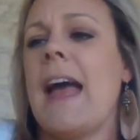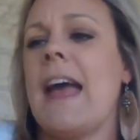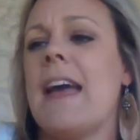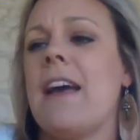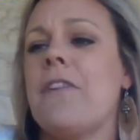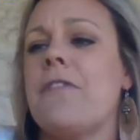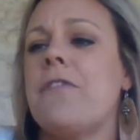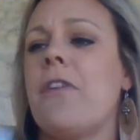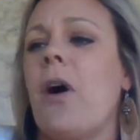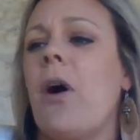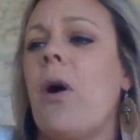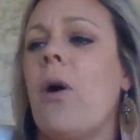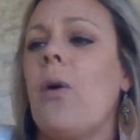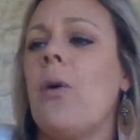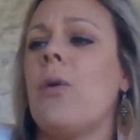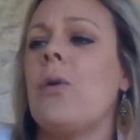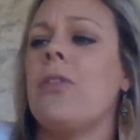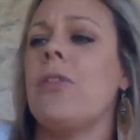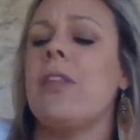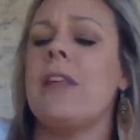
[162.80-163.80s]
If
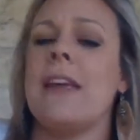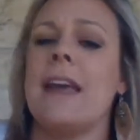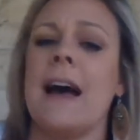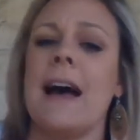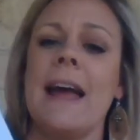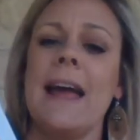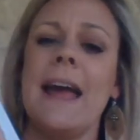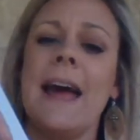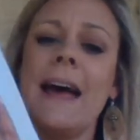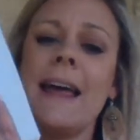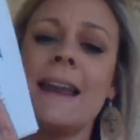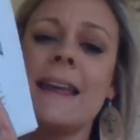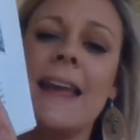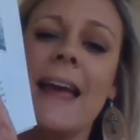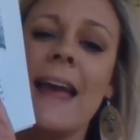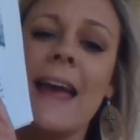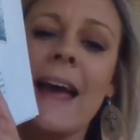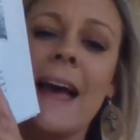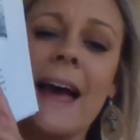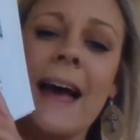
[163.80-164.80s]
only I had a
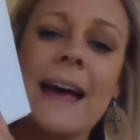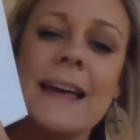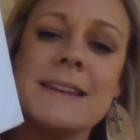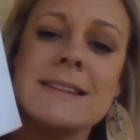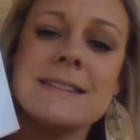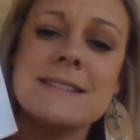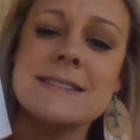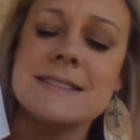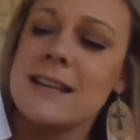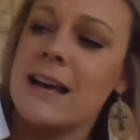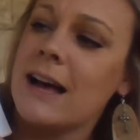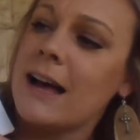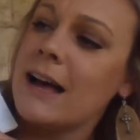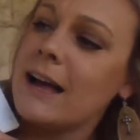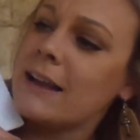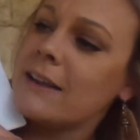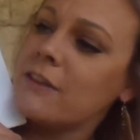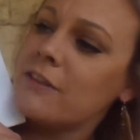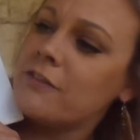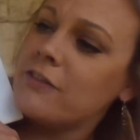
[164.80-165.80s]
cat,
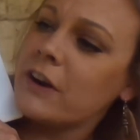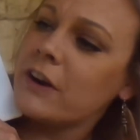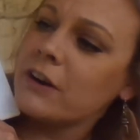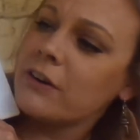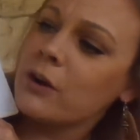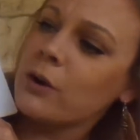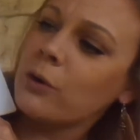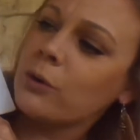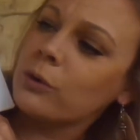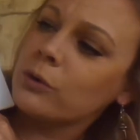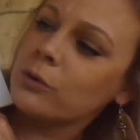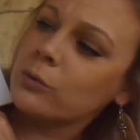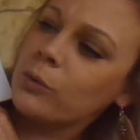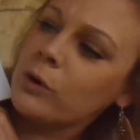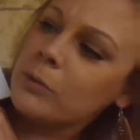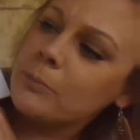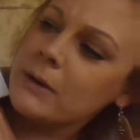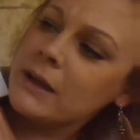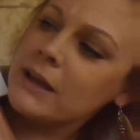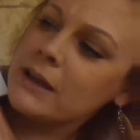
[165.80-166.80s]
sighed the very old
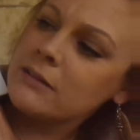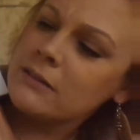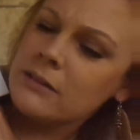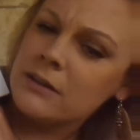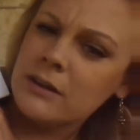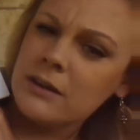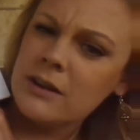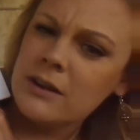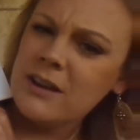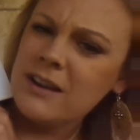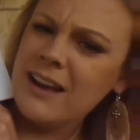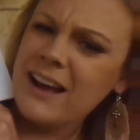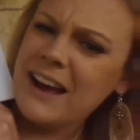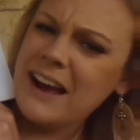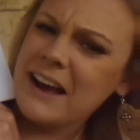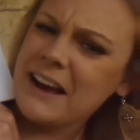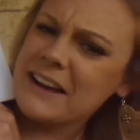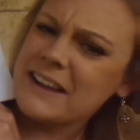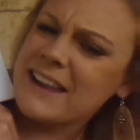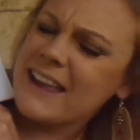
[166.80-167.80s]
woman.
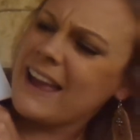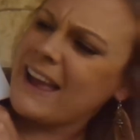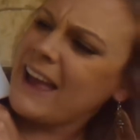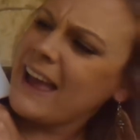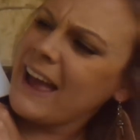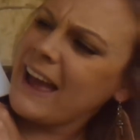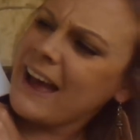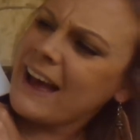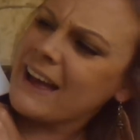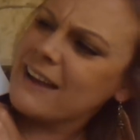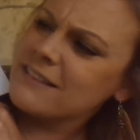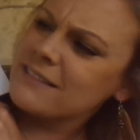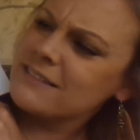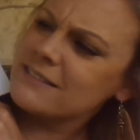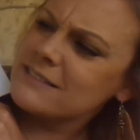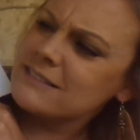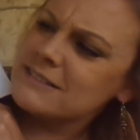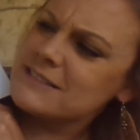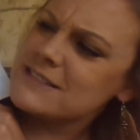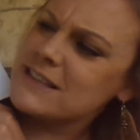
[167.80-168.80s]
A cat,
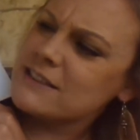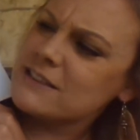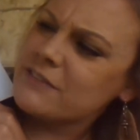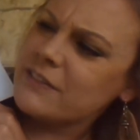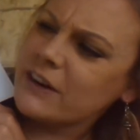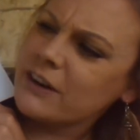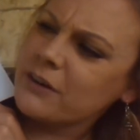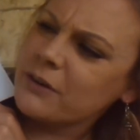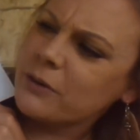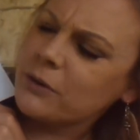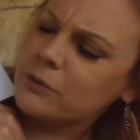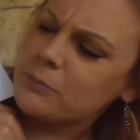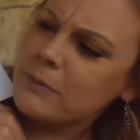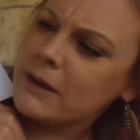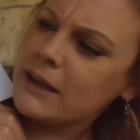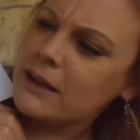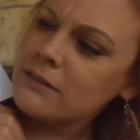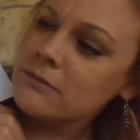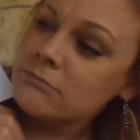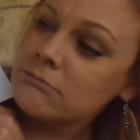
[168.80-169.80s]
said the very old
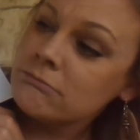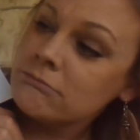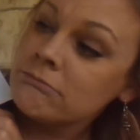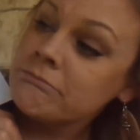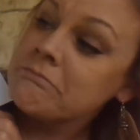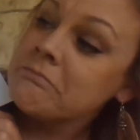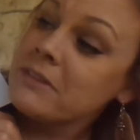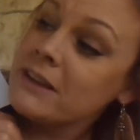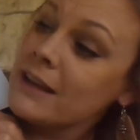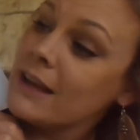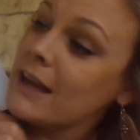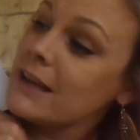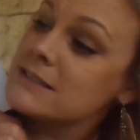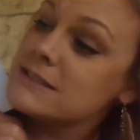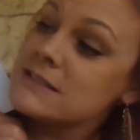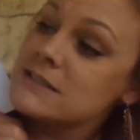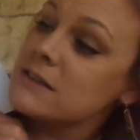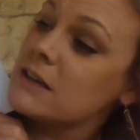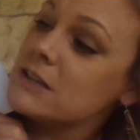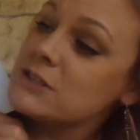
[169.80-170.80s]
man.
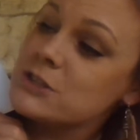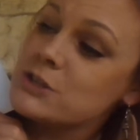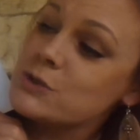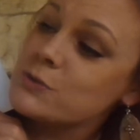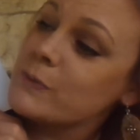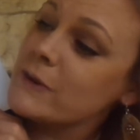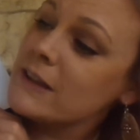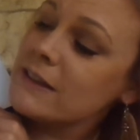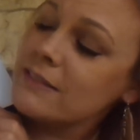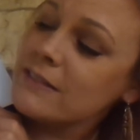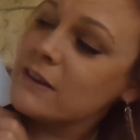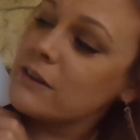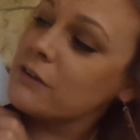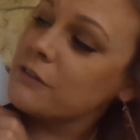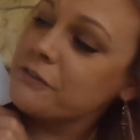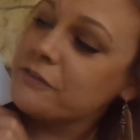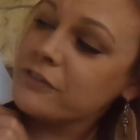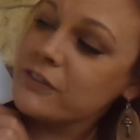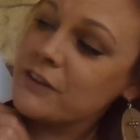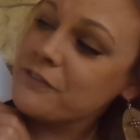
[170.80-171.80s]
Yes, a sweet
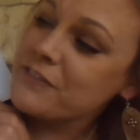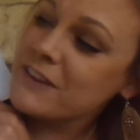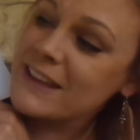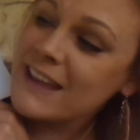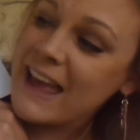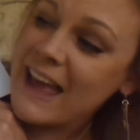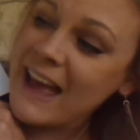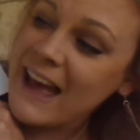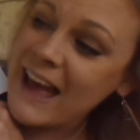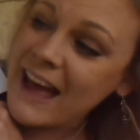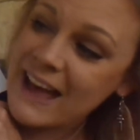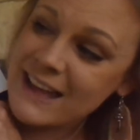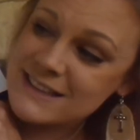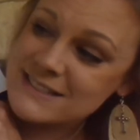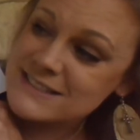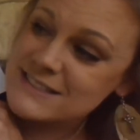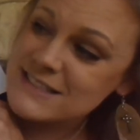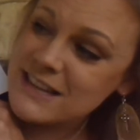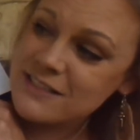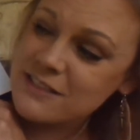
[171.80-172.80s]
little fluffy
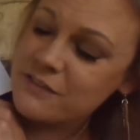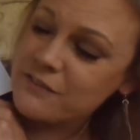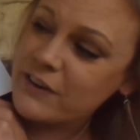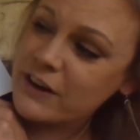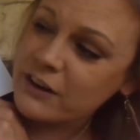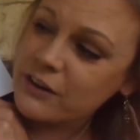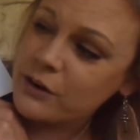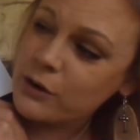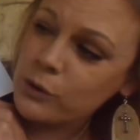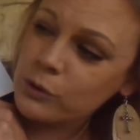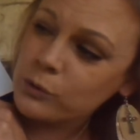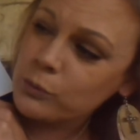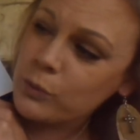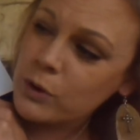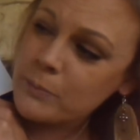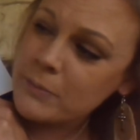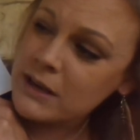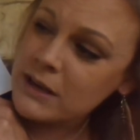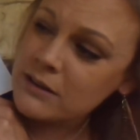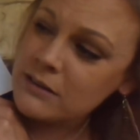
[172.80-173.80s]
cat, said the very old
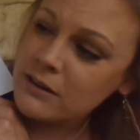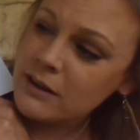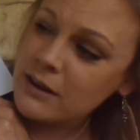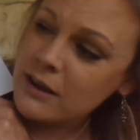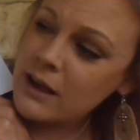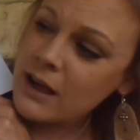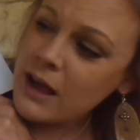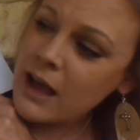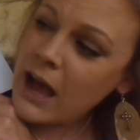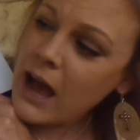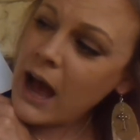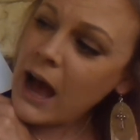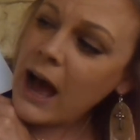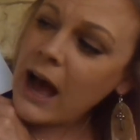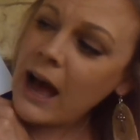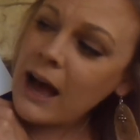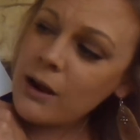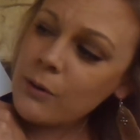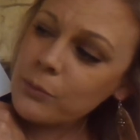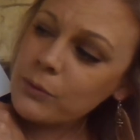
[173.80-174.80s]
woman.
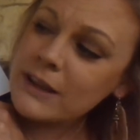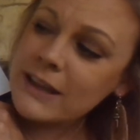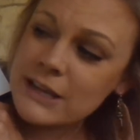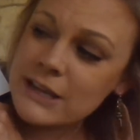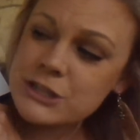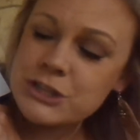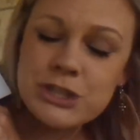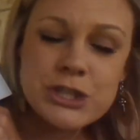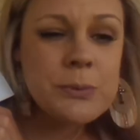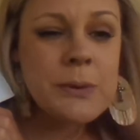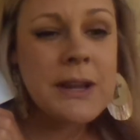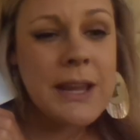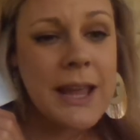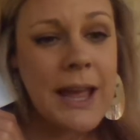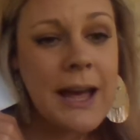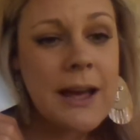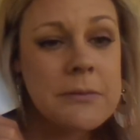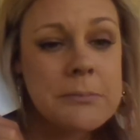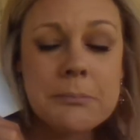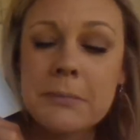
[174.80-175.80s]
I will get you a
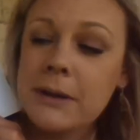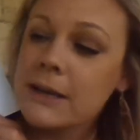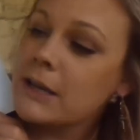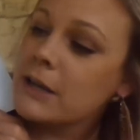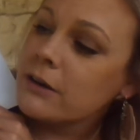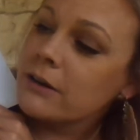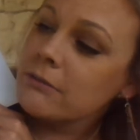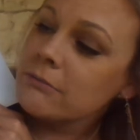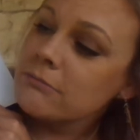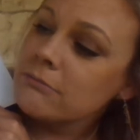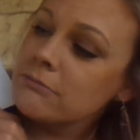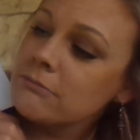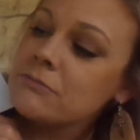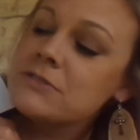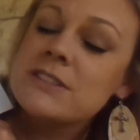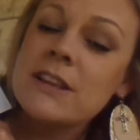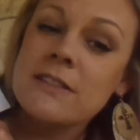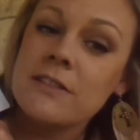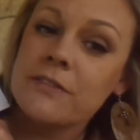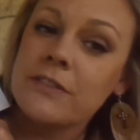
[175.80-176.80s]
cat, my dear,
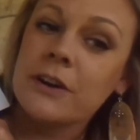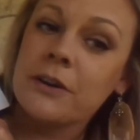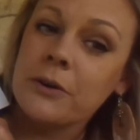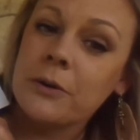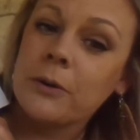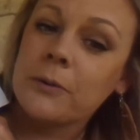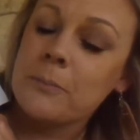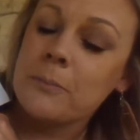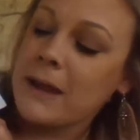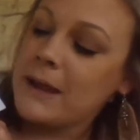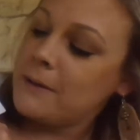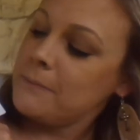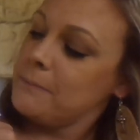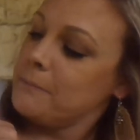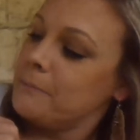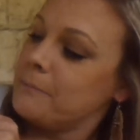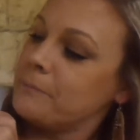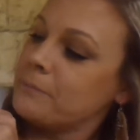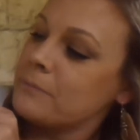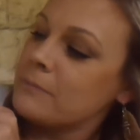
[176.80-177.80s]
said the very old man.